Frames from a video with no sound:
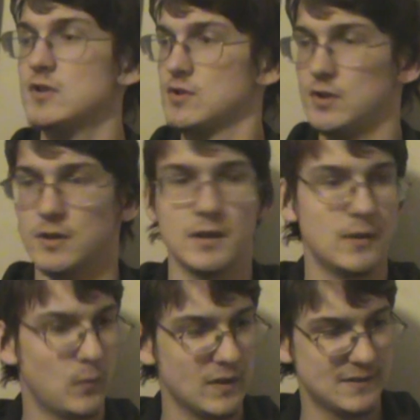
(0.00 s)
what's
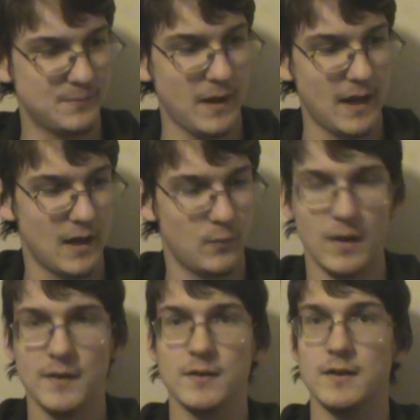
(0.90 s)
good, what's bad,
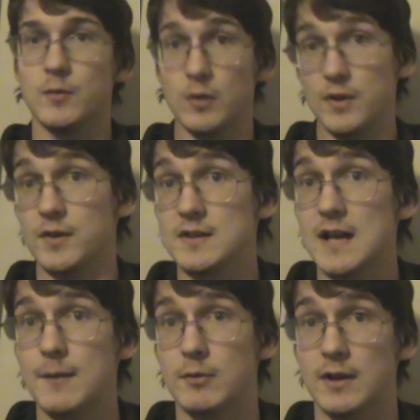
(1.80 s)
whether they're worth your
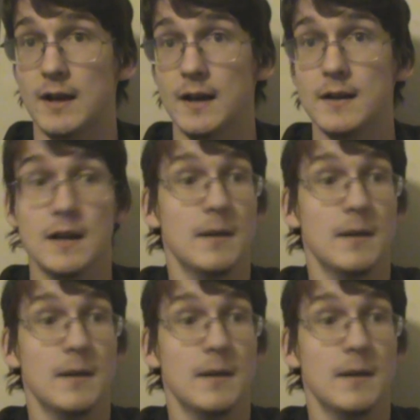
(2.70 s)
time or not.